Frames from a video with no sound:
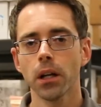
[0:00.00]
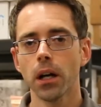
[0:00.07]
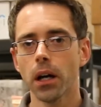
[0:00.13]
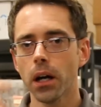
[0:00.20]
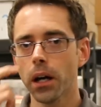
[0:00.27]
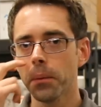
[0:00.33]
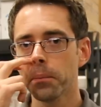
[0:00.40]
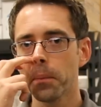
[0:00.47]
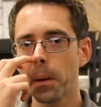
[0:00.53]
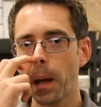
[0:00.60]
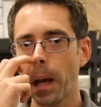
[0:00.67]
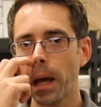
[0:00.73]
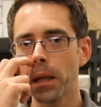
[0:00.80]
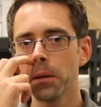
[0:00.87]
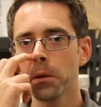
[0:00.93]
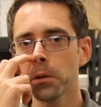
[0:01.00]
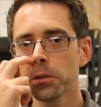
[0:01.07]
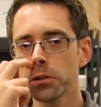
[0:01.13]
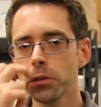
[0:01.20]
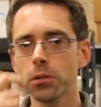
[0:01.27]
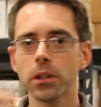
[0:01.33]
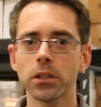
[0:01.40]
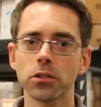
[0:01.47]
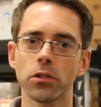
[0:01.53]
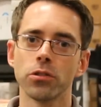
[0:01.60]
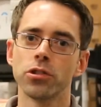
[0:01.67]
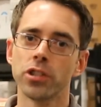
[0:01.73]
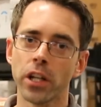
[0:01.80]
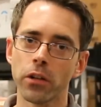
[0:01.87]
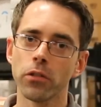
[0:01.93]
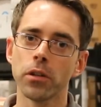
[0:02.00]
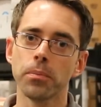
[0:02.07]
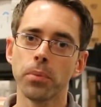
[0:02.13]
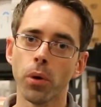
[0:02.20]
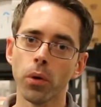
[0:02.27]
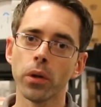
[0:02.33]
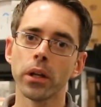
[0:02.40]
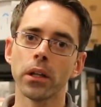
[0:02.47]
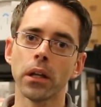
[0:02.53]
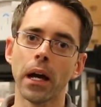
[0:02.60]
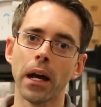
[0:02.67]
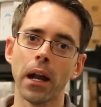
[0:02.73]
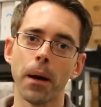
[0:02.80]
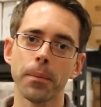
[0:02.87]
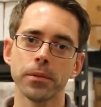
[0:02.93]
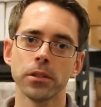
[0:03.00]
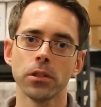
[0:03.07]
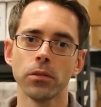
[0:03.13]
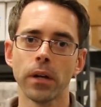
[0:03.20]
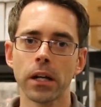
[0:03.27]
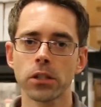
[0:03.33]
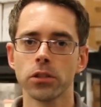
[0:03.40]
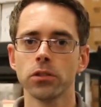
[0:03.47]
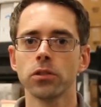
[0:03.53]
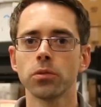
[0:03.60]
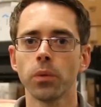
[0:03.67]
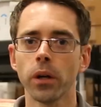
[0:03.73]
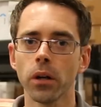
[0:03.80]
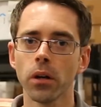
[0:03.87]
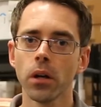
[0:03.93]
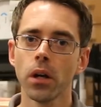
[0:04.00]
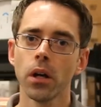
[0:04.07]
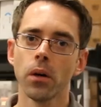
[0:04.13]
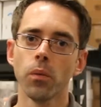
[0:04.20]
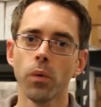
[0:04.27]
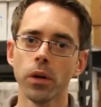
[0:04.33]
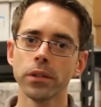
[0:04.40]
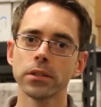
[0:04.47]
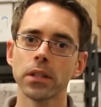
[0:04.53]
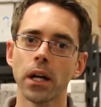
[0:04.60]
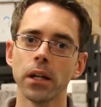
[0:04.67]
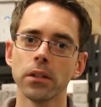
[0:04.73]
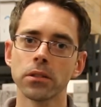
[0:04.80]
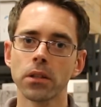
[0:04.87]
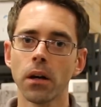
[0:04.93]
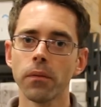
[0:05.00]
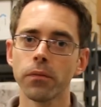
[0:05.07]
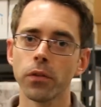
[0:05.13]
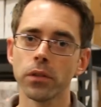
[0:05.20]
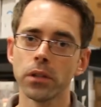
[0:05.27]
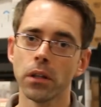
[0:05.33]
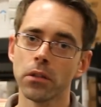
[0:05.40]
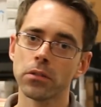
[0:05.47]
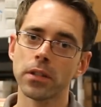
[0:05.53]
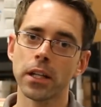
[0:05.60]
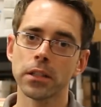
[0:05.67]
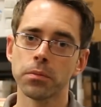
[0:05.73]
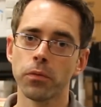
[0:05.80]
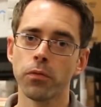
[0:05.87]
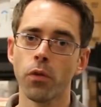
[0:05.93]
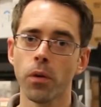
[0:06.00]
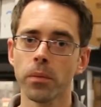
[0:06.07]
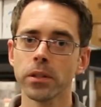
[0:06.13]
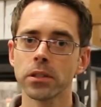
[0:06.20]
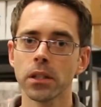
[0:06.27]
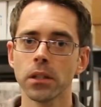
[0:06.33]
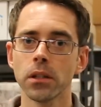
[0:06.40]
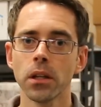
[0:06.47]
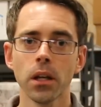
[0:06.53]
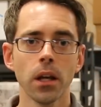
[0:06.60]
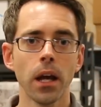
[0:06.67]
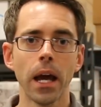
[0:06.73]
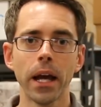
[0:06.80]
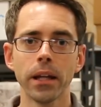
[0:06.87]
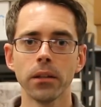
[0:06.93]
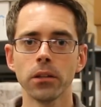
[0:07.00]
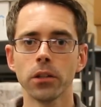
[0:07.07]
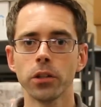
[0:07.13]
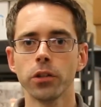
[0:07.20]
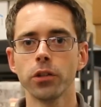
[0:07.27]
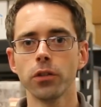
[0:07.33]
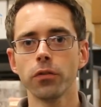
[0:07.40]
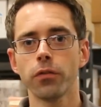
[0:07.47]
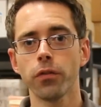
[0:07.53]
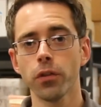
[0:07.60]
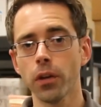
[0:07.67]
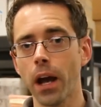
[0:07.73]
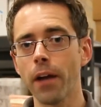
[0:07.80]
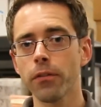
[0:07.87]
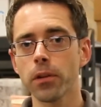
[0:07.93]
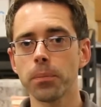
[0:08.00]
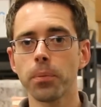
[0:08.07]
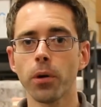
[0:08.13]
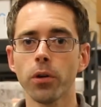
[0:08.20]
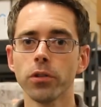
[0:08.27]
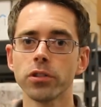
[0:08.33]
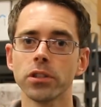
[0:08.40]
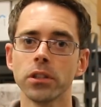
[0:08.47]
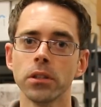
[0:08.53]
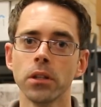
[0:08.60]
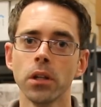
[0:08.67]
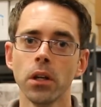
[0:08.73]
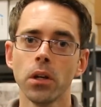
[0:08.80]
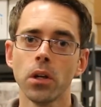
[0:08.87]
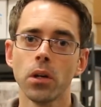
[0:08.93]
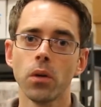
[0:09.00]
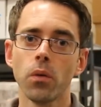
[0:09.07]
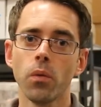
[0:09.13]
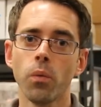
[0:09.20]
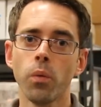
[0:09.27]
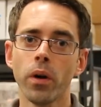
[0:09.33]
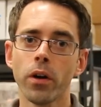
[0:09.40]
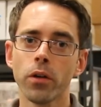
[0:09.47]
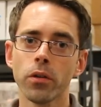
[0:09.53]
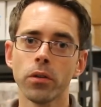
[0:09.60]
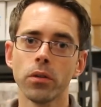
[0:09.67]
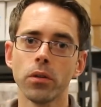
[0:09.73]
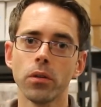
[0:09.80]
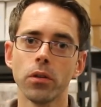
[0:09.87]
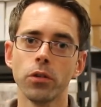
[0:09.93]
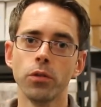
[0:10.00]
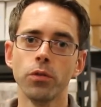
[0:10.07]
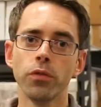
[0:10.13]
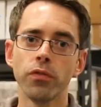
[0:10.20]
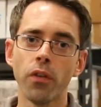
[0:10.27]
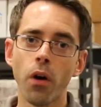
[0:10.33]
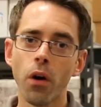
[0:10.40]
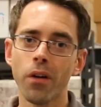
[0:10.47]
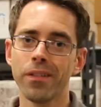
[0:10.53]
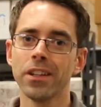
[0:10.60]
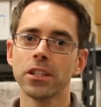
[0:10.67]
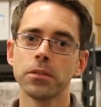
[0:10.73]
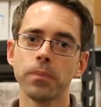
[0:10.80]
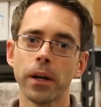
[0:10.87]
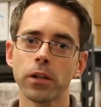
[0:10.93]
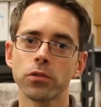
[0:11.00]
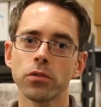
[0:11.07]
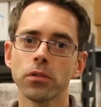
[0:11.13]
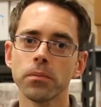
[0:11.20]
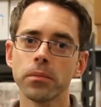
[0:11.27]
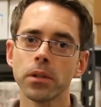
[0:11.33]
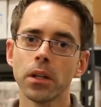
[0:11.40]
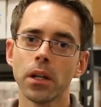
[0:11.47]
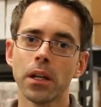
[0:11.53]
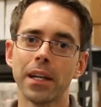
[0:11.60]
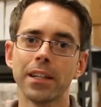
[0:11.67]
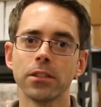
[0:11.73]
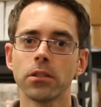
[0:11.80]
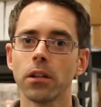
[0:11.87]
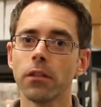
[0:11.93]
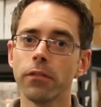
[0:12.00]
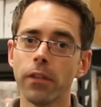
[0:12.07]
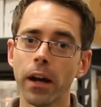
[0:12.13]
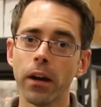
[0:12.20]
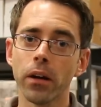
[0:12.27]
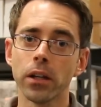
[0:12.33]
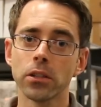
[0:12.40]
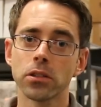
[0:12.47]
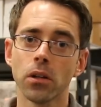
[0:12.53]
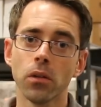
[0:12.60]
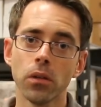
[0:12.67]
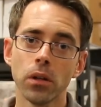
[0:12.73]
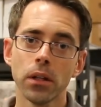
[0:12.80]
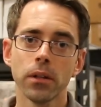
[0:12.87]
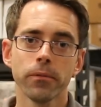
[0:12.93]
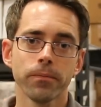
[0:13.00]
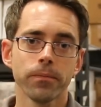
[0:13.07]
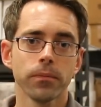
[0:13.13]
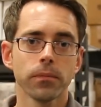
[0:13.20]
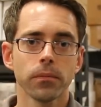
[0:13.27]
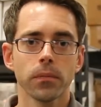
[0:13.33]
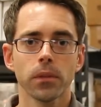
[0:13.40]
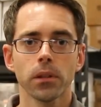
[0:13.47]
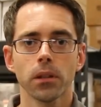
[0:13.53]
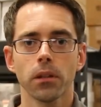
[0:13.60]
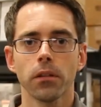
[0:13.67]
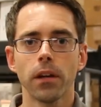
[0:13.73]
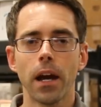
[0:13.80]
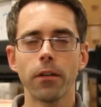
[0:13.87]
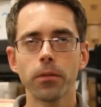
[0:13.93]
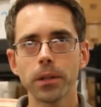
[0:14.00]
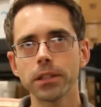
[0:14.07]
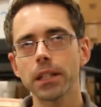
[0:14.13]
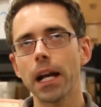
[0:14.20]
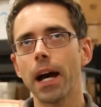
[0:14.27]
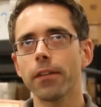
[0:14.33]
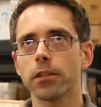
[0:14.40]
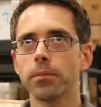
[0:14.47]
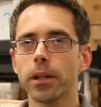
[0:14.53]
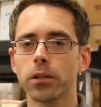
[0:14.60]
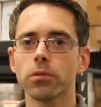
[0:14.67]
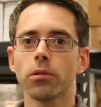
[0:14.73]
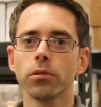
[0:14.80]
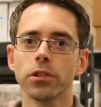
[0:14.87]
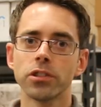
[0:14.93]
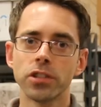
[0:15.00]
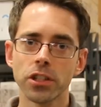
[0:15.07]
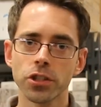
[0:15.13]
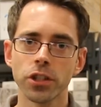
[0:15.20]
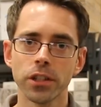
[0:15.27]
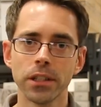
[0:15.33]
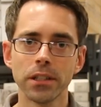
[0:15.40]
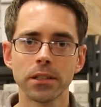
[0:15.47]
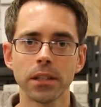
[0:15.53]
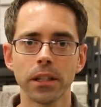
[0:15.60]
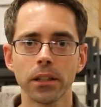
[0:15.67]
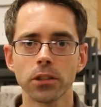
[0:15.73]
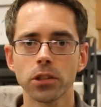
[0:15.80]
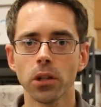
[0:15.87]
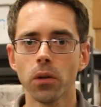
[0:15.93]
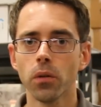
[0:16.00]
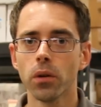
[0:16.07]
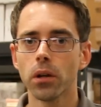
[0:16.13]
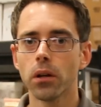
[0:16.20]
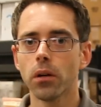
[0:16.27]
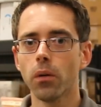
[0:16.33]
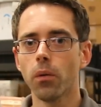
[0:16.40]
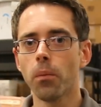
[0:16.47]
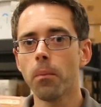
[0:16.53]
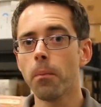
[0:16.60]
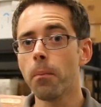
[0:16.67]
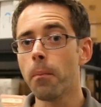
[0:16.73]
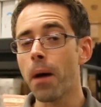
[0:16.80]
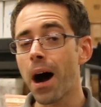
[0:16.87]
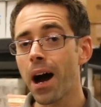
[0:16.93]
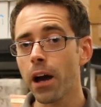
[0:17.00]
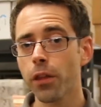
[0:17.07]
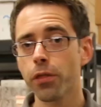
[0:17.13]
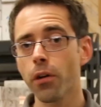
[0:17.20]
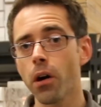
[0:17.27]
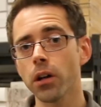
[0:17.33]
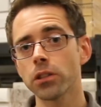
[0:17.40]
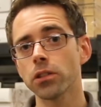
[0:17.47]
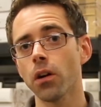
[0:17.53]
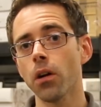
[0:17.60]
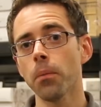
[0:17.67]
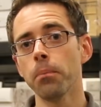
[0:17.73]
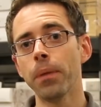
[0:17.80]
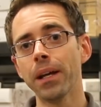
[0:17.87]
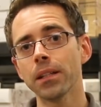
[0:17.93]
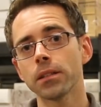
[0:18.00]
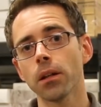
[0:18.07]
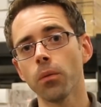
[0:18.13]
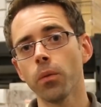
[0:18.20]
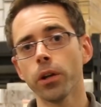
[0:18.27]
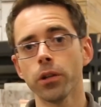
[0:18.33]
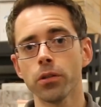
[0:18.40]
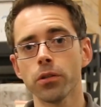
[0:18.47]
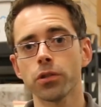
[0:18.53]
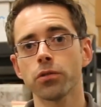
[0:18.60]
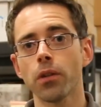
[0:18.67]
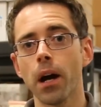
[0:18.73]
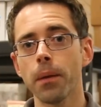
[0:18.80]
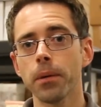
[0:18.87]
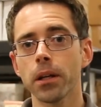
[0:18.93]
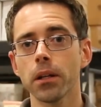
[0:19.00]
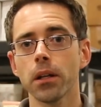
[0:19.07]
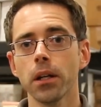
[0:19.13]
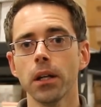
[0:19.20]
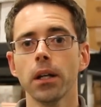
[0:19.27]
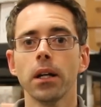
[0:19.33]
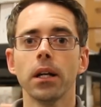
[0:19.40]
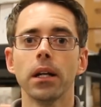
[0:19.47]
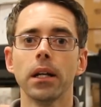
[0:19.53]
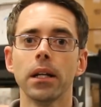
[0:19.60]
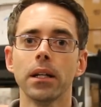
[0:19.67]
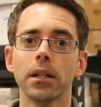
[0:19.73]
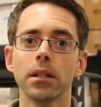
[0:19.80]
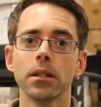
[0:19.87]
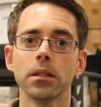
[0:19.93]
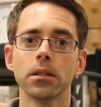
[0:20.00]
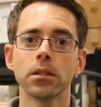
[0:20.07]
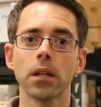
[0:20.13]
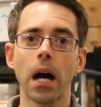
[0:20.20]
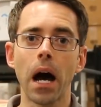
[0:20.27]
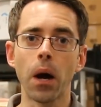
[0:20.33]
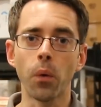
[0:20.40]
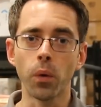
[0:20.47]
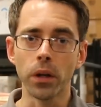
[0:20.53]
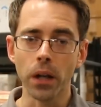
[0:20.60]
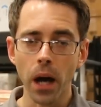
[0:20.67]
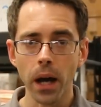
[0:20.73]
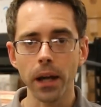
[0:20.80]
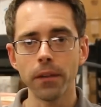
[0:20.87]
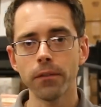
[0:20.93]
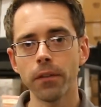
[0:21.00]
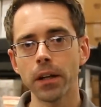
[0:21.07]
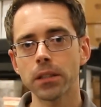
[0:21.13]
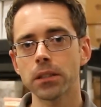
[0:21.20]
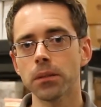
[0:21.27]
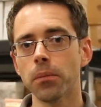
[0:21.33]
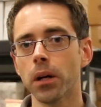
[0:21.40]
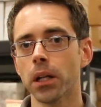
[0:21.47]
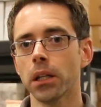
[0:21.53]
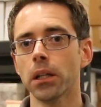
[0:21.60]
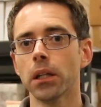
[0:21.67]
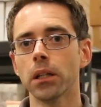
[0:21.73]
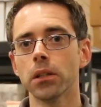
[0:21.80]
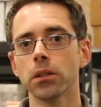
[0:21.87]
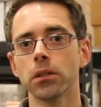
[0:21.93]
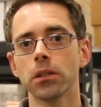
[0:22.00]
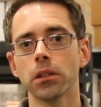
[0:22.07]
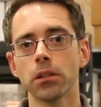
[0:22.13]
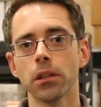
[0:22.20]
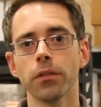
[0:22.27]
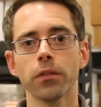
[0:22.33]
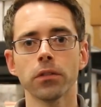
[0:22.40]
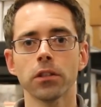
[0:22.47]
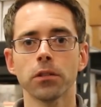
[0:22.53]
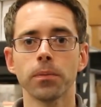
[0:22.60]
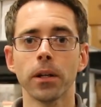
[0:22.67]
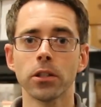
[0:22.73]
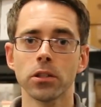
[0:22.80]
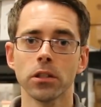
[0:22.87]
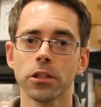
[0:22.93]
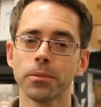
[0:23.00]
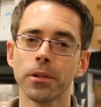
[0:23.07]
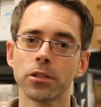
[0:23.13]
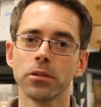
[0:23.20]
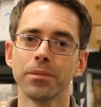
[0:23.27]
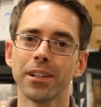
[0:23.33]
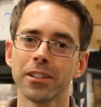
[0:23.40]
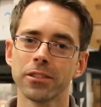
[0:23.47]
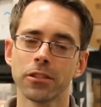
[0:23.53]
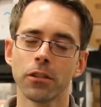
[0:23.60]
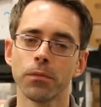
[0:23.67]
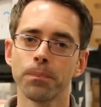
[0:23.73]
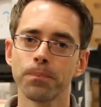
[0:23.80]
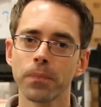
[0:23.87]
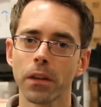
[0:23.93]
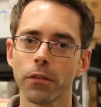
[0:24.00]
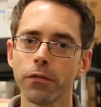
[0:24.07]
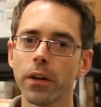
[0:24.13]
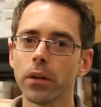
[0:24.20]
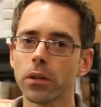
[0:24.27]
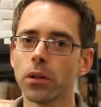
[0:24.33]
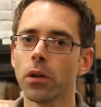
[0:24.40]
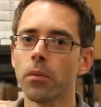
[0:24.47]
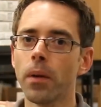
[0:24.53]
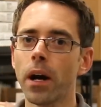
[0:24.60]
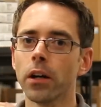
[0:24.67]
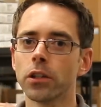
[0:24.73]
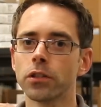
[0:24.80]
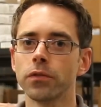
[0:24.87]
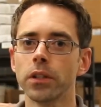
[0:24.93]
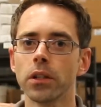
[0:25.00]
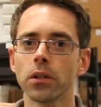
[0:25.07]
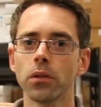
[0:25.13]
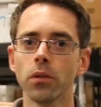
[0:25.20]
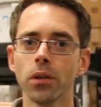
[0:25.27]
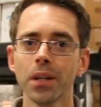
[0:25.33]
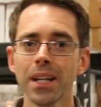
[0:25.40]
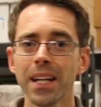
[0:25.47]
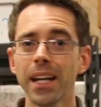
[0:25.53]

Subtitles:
And those two things are generally pulling at opposite directions, where one side is comfort, the other side is performance. And for every person, where you fall in this spectrum is going to vary. So everybody's going to have to make their own decision on these things. So my thoughts are, based on what you're describing, is I would not invest the money into different suspension, especially because it's a fairly low mileage vehicle.